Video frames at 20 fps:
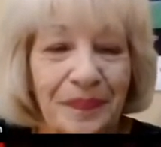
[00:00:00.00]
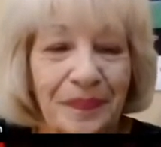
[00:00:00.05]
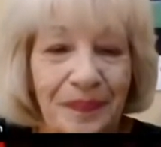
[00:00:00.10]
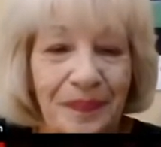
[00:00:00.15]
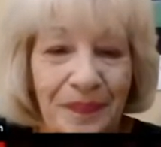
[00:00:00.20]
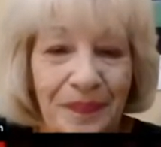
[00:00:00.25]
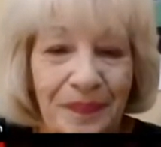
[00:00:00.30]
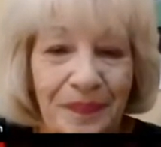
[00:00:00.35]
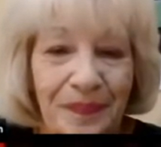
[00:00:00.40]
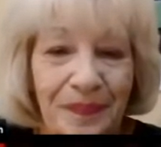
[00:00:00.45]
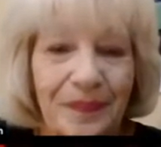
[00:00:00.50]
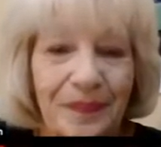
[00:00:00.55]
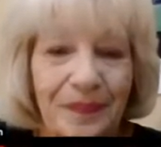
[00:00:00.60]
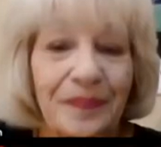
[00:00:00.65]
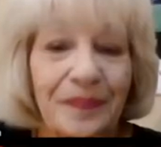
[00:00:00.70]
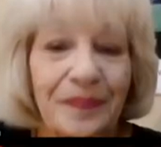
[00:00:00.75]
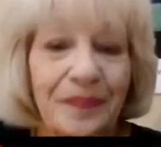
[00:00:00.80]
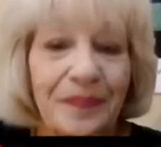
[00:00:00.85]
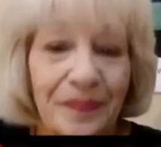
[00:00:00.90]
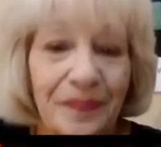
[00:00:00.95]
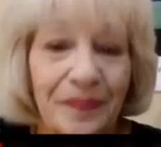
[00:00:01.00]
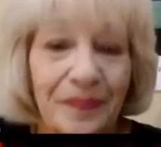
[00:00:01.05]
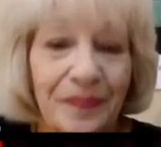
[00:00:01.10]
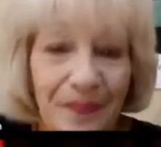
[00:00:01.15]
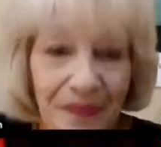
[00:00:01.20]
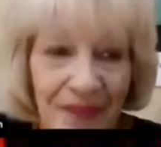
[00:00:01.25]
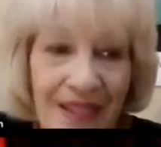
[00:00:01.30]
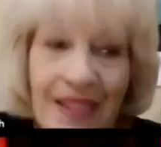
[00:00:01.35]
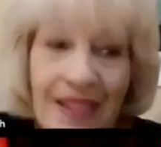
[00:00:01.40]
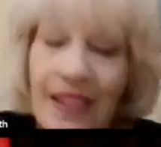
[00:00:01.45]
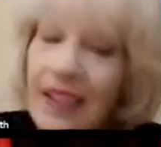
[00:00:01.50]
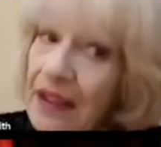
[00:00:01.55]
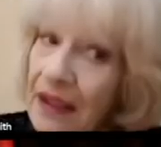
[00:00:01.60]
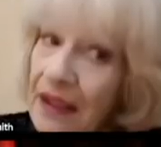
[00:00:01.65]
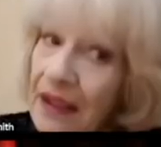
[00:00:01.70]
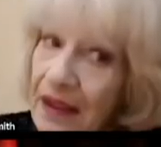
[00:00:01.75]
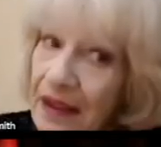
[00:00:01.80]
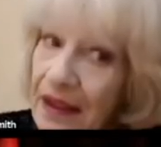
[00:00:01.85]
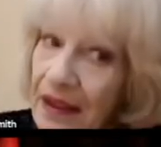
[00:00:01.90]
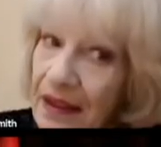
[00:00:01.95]
remember sitting down
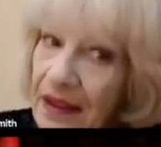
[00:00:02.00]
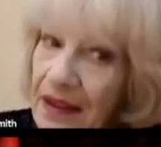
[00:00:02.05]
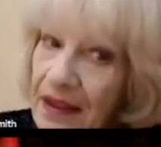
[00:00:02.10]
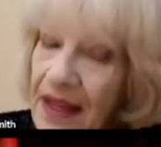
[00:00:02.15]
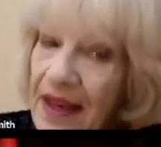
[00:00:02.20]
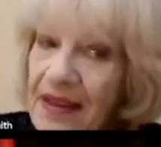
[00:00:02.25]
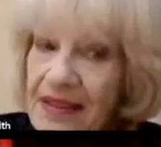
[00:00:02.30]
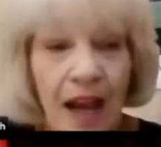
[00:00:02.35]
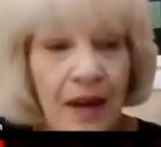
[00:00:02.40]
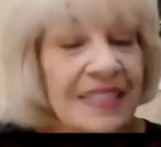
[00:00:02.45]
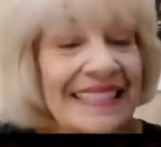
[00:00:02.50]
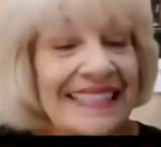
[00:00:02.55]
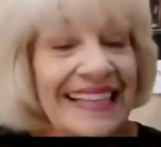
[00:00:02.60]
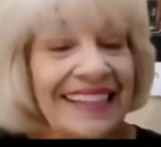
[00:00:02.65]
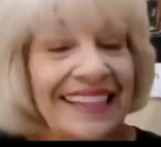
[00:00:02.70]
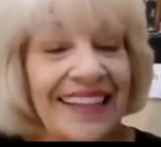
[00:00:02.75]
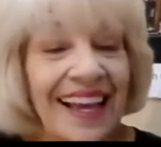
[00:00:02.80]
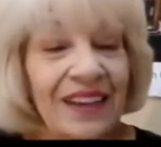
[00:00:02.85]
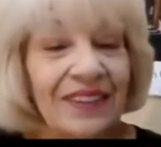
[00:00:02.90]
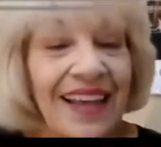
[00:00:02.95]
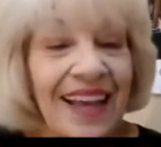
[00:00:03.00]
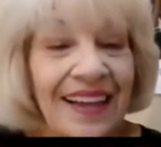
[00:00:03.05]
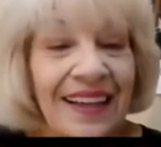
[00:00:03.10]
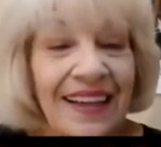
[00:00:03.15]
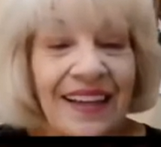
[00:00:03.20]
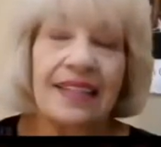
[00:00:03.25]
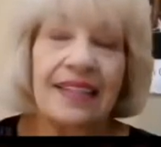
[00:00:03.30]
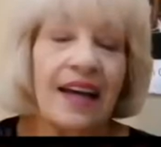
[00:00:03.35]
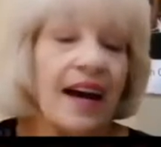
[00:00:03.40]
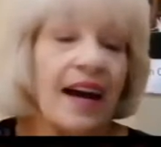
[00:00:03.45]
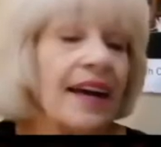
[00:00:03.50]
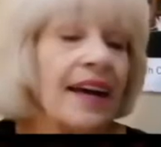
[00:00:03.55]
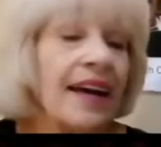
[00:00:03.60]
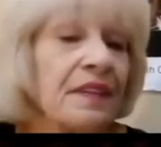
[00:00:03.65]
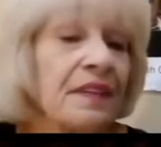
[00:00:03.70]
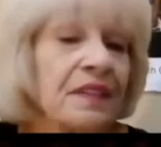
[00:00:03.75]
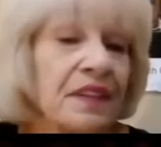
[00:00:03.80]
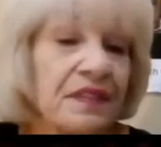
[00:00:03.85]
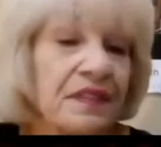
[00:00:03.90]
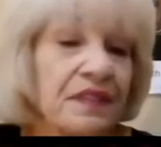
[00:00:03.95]
at a retreat kind of
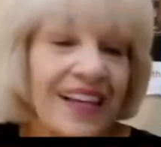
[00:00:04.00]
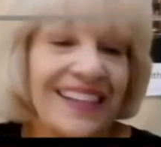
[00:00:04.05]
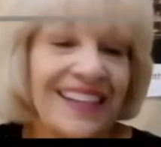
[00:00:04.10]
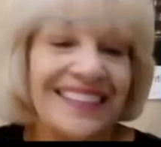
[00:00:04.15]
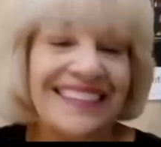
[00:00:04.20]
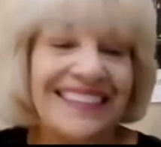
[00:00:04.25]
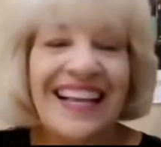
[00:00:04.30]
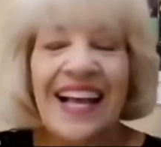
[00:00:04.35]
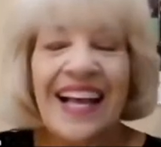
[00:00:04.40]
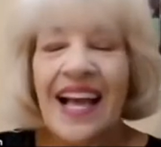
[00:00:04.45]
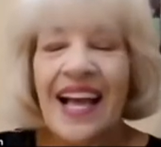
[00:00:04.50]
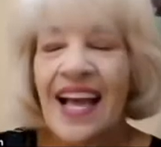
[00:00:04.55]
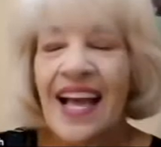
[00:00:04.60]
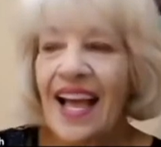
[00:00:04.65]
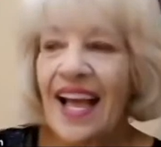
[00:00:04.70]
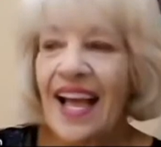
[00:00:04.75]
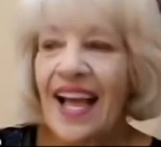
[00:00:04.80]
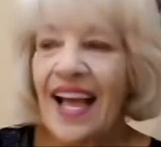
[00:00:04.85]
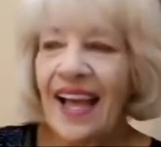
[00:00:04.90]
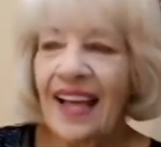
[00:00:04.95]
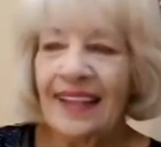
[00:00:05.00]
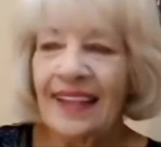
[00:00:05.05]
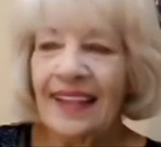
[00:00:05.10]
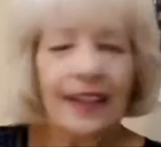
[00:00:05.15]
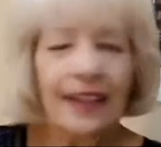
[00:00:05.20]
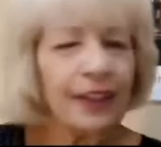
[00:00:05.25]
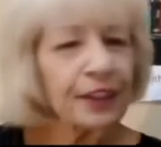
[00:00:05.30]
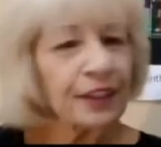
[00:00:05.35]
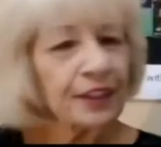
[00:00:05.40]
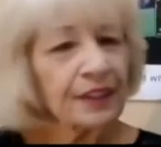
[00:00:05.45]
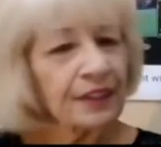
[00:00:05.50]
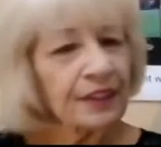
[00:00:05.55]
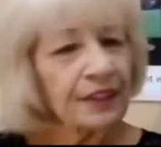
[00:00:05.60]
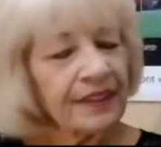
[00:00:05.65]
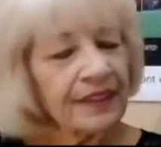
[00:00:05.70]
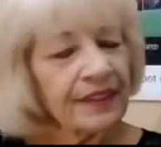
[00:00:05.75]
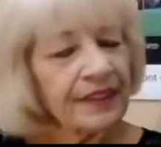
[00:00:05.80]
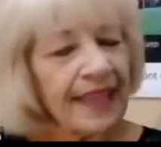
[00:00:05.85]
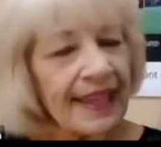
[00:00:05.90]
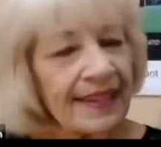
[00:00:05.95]
event, and a girl
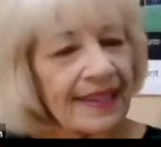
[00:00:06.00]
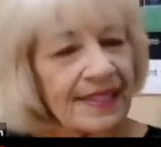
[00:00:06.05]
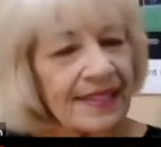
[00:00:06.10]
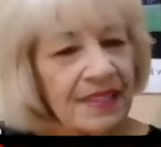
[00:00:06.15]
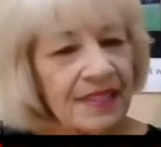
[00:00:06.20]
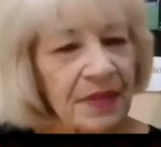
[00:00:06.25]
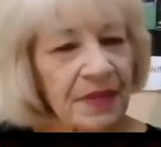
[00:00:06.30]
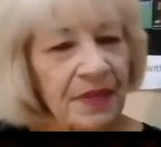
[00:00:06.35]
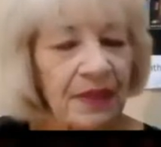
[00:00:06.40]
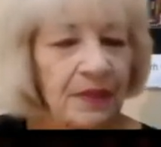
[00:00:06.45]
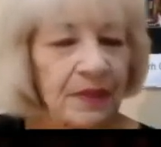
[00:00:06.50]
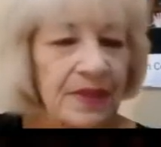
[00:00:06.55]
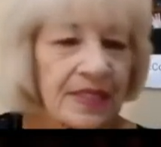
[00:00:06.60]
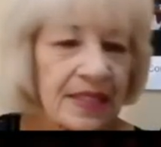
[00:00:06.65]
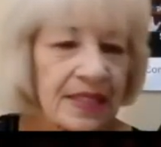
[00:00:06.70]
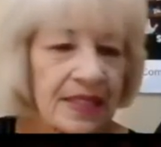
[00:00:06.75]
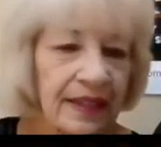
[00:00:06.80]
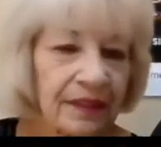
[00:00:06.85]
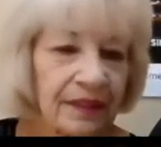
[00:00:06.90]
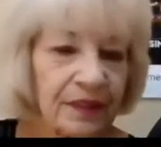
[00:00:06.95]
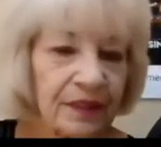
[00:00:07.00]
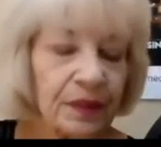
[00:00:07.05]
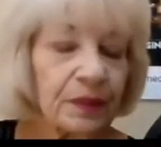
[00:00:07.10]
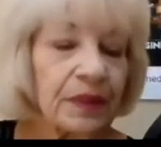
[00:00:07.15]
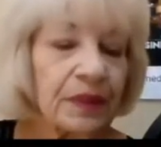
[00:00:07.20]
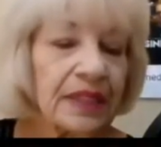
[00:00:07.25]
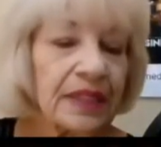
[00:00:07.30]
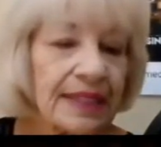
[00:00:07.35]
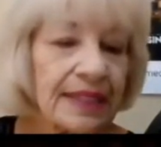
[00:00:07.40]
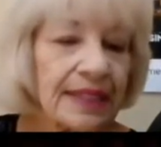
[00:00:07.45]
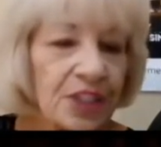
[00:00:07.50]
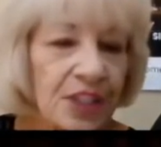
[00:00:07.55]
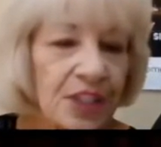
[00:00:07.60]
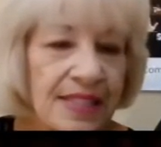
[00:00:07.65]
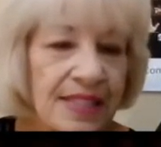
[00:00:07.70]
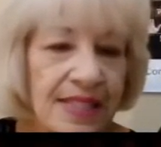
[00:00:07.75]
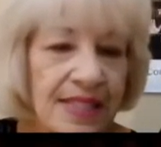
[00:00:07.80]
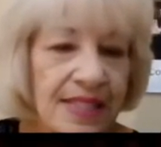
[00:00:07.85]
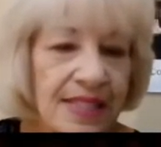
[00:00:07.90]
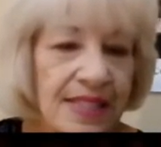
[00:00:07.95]
next to me, it was kind of a
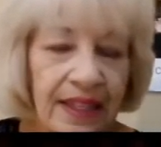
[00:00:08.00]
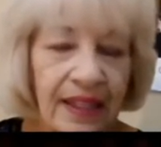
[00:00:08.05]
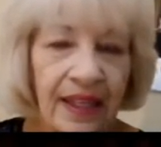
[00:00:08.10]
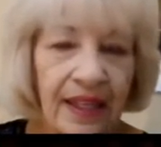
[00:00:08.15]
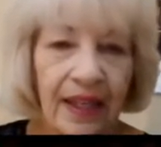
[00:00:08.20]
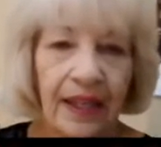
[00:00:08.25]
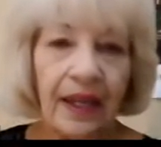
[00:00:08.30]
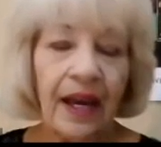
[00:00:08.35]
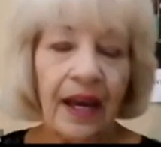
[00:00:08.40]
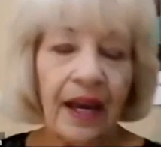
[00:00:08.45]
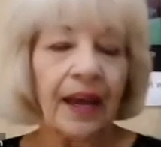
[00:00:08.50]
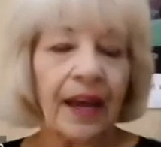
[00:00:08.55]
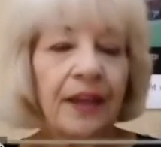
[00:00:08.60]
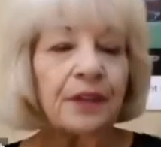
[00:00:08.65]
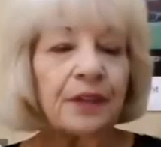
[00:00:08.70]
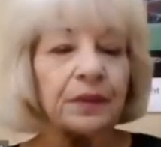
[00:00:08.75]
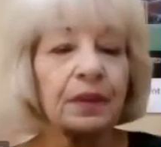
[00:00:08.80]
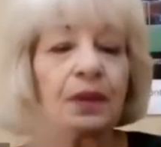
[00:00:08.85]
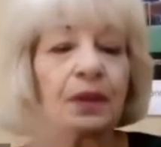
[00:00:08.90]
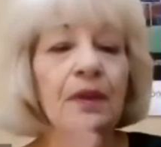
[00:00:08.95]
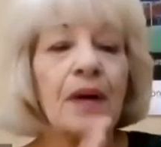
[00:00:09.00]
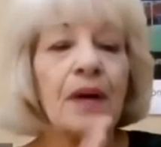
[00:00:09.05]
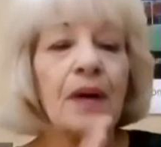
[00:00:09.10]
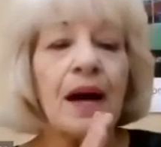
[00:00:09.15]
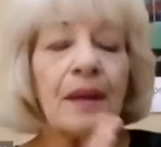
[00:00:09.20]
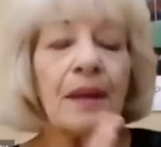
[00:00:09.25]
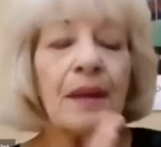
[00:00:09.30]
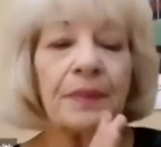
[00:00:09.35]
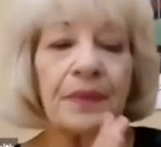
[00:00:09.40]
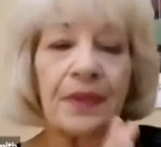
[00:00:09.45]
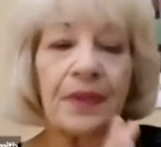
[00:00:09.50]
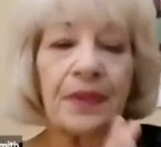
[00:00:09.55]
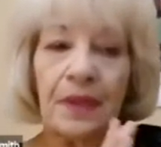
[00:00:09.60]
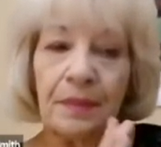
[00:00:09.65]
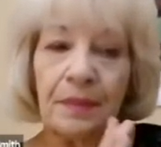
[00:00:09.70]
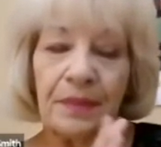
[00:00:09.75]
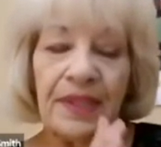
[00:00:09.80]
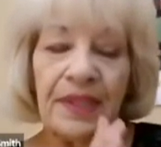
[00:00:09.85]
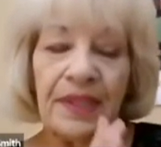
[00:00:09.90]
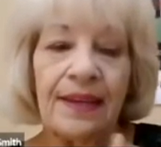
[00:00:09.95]
religious thing. I grew up
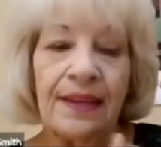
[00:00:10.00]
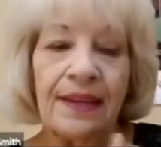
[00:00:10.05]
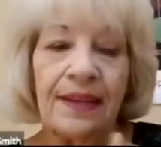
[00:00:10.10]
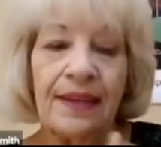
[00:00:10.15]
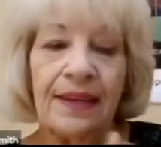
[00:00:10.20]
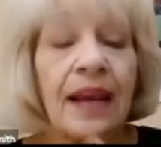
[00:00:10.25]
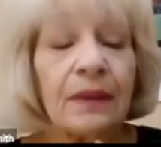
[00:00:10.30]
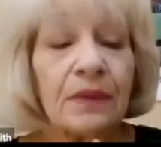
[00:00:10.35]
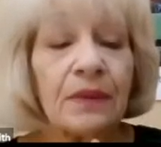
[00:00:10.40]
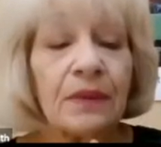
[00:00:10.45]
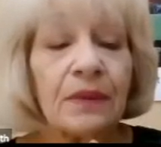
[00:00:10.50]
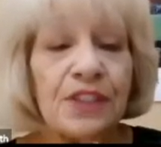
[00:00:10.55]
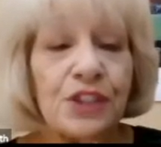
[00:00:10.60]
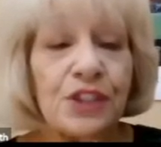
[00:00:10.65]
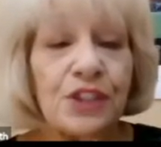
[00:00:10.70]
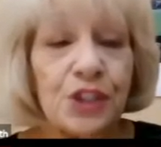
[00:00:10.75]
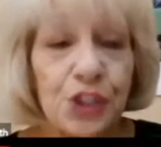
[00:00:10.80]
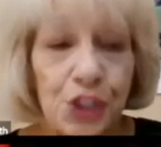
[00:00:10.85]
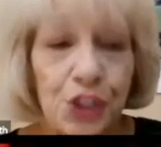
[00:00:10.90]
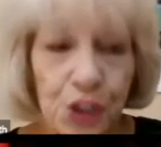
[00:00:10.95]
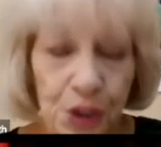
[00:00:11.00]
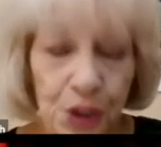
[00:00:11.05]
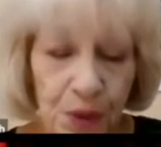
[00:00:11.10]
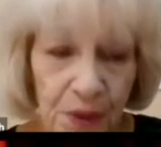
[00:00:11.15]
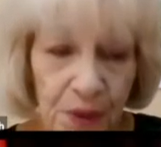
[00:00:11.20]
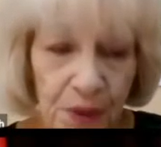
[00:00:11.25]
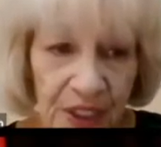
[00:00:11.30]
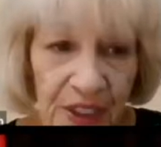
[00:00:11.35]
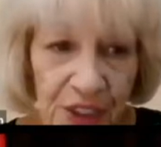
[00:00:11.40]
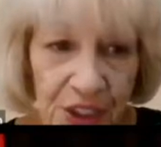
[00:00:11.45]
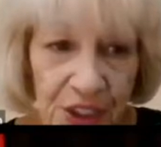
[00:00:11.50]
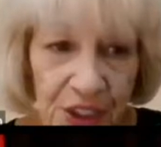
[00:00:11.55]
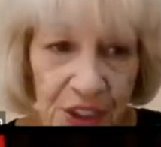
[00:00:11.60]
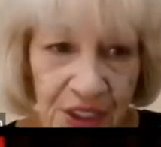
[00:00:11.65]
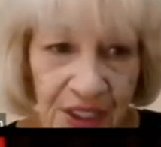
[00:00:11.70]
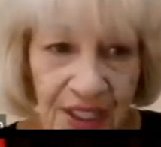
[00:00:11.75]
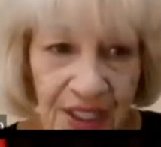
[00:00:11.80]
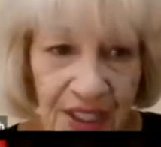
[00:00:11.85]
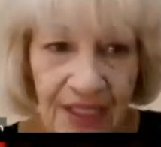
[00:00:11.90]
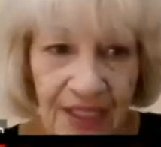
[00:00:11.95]
being told I was
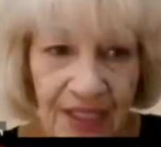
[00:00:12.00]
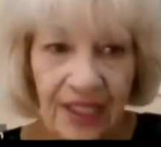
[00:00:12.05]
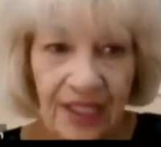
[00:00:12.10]
Jewish.